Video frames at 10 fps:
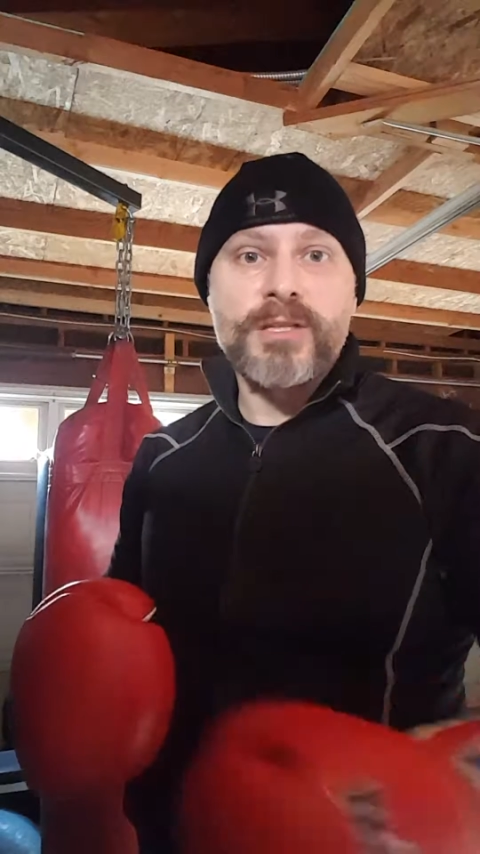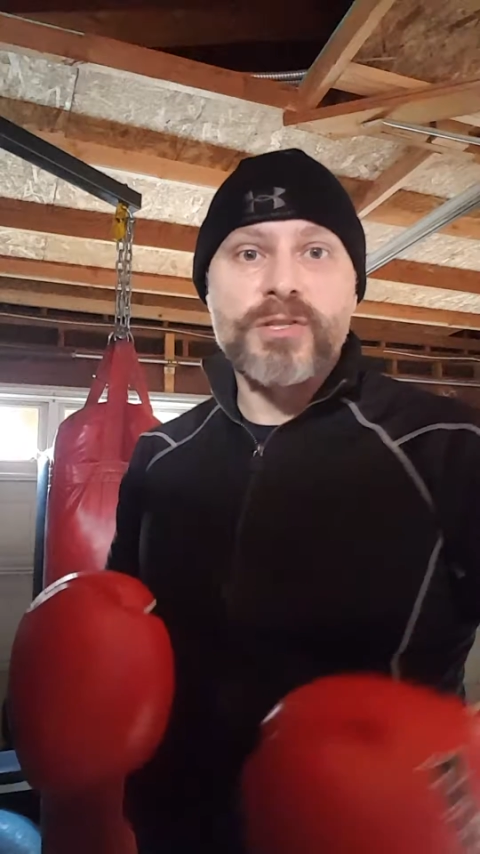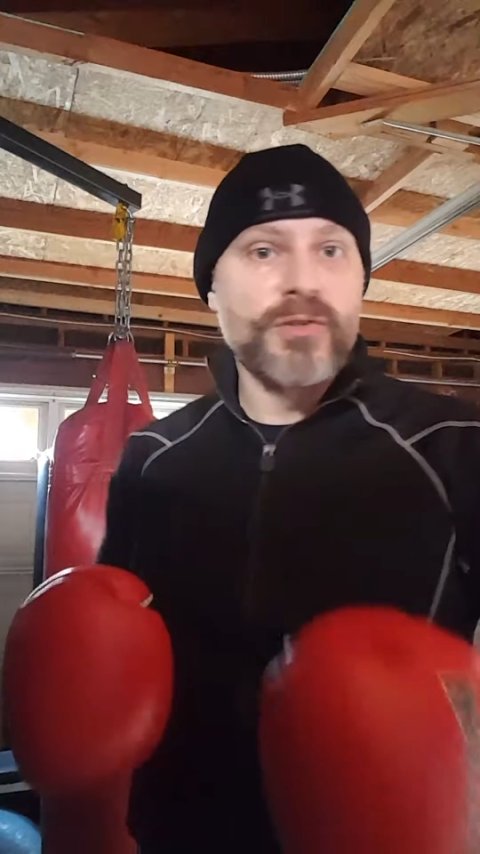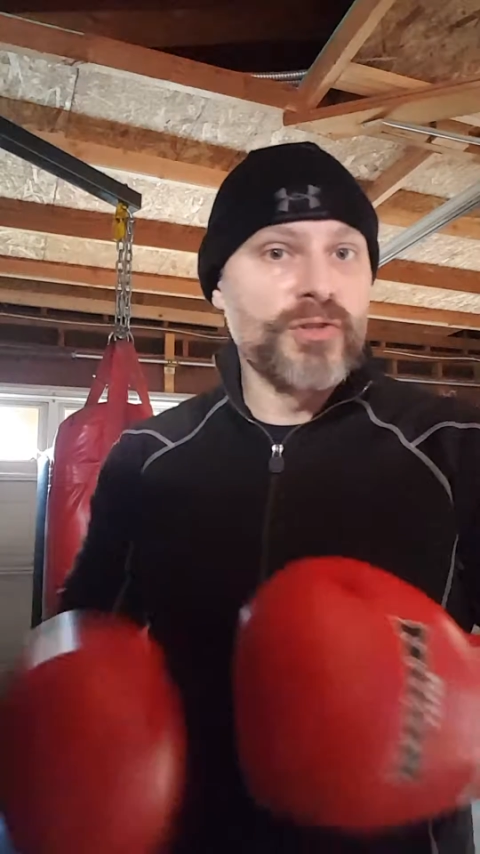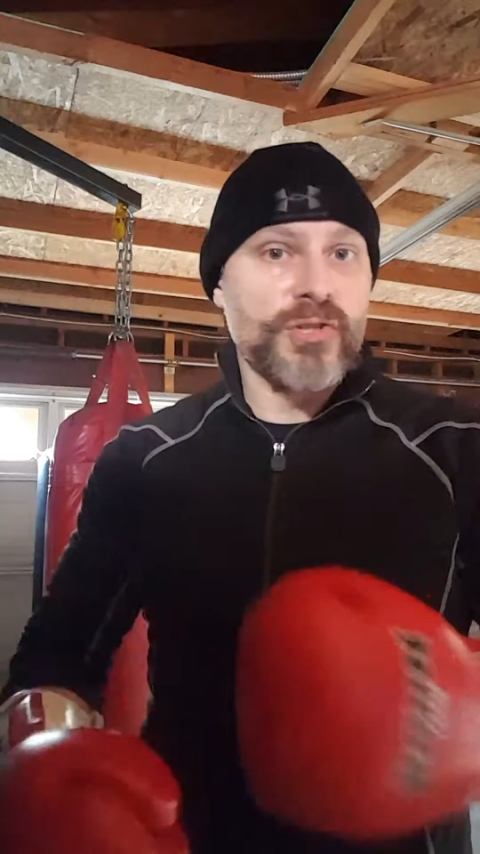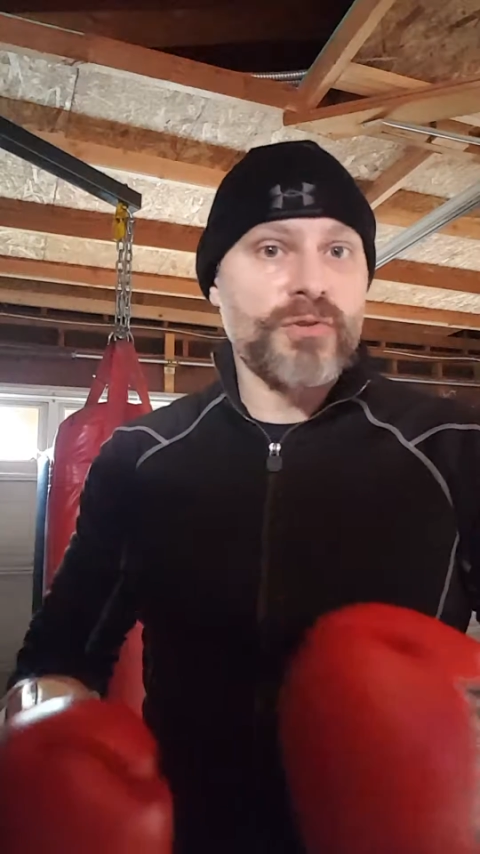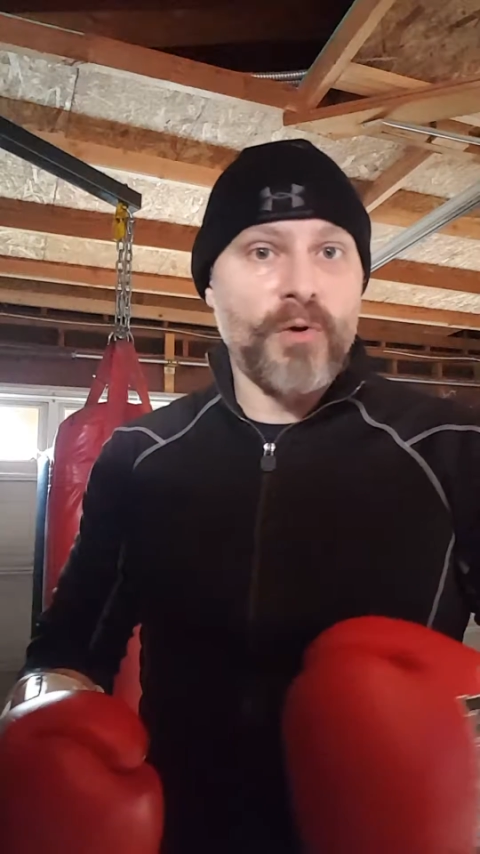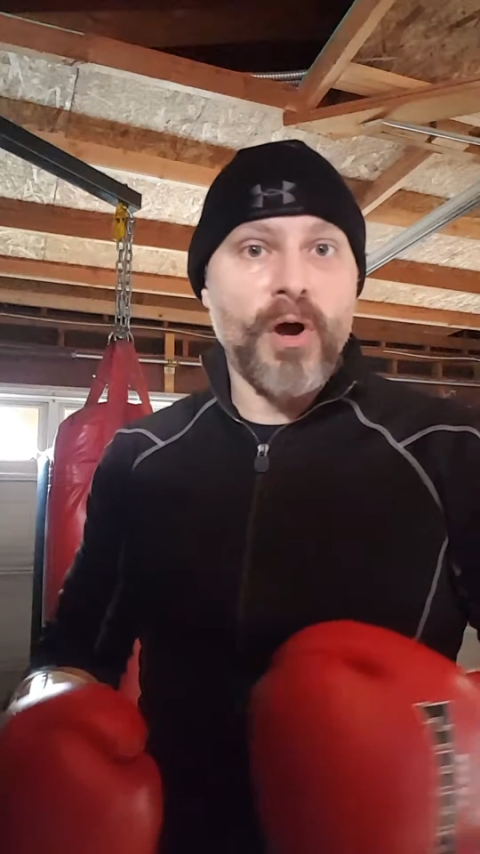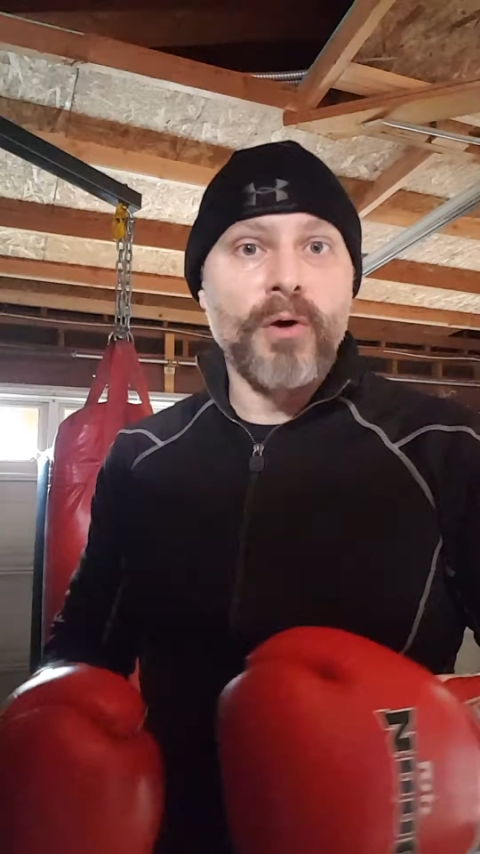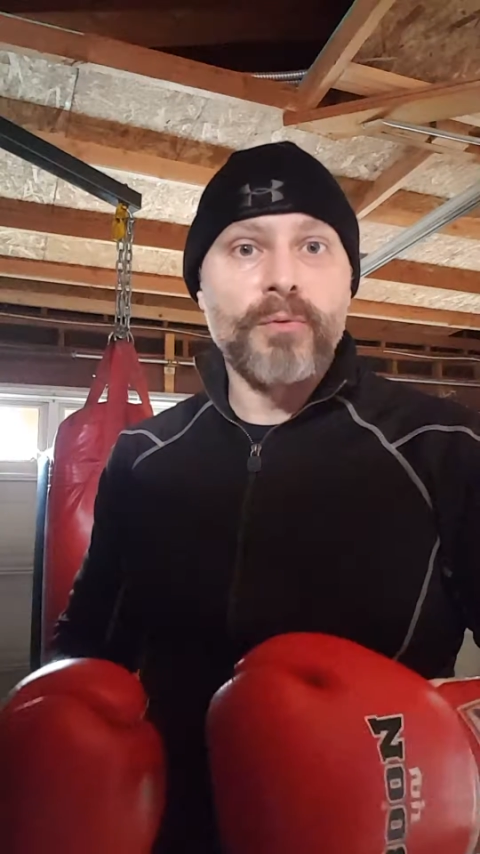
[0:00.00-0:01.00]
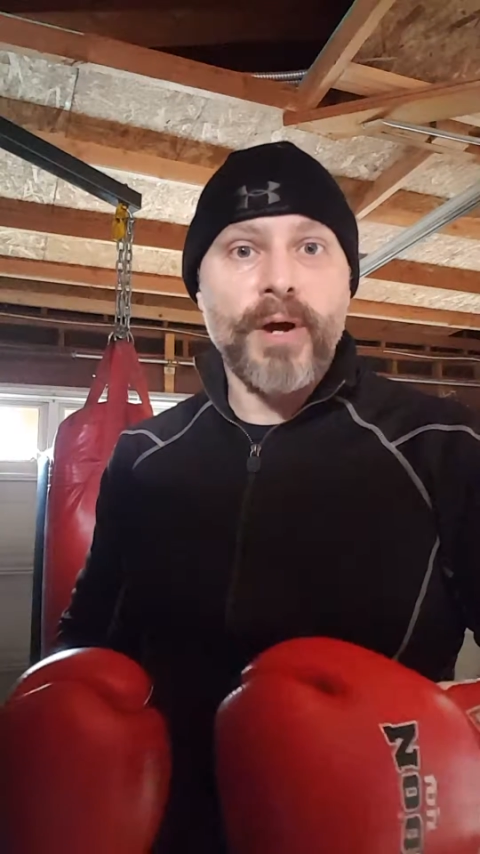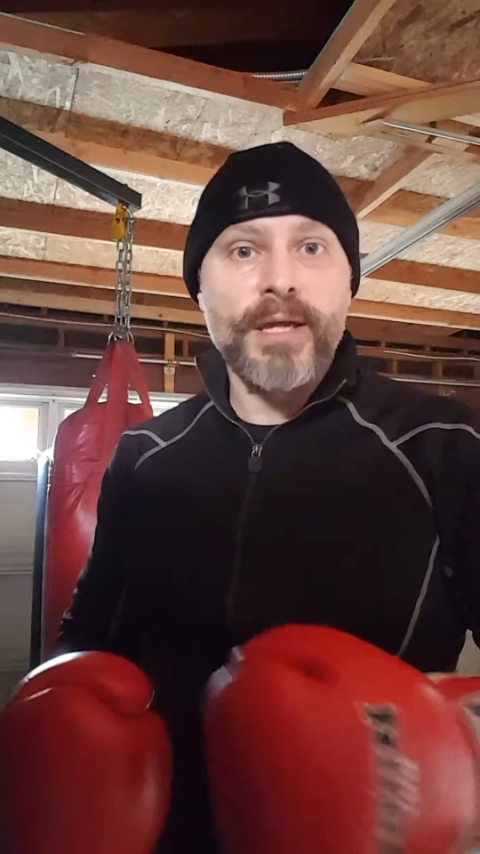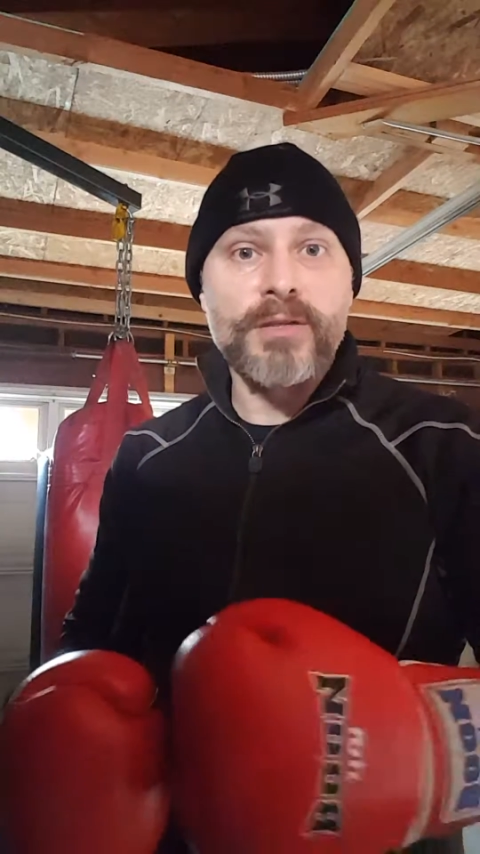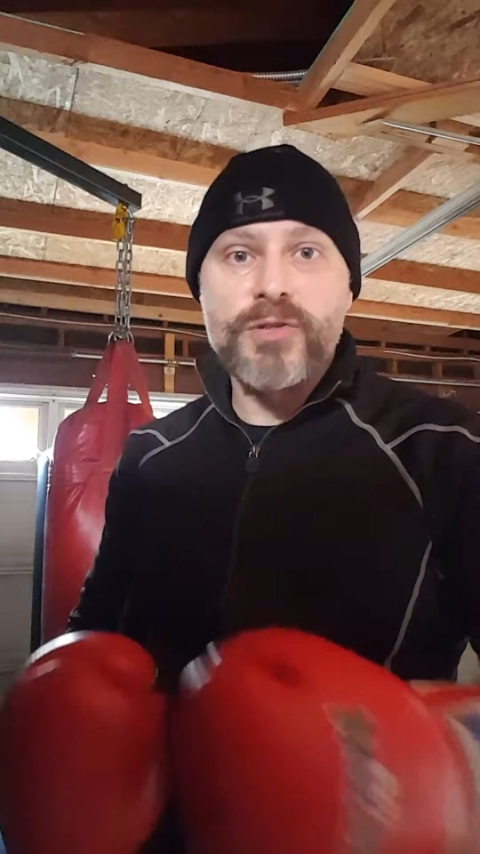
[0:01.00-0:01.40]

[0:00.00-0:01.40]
and so you just throw, right?